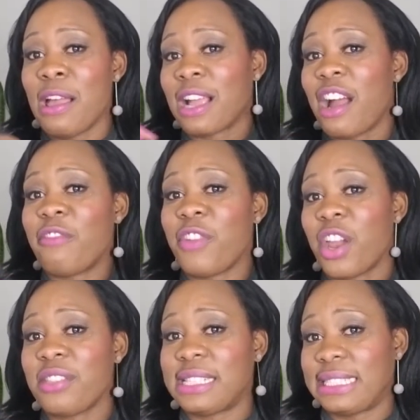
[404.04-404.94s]

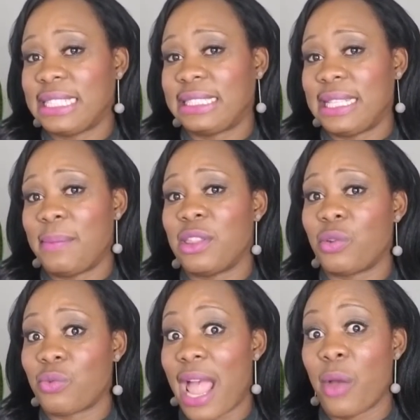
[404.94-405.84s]
configure the system in
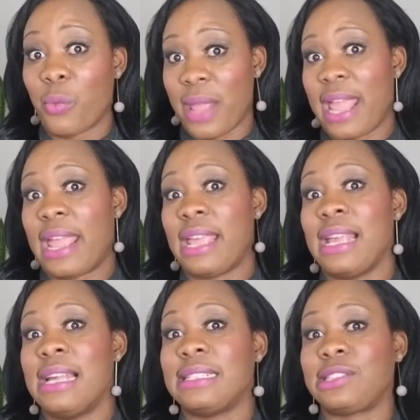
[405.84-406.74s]
the right way
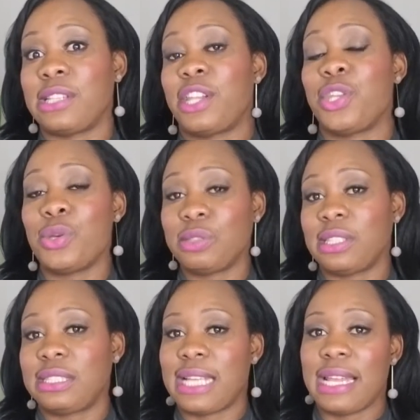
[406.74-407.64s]
so that the
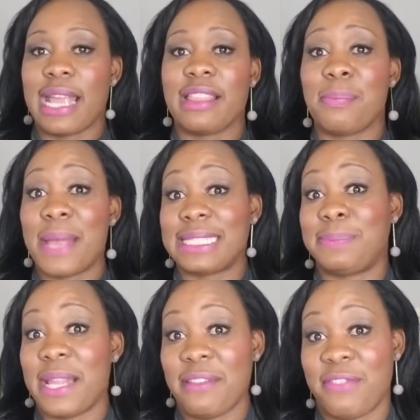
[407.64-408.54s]
users can get the
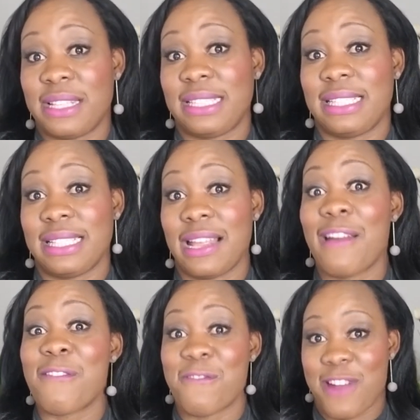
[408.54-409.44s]
best benefits
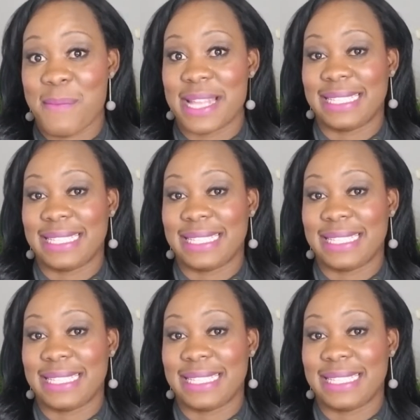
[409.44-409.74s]
from it.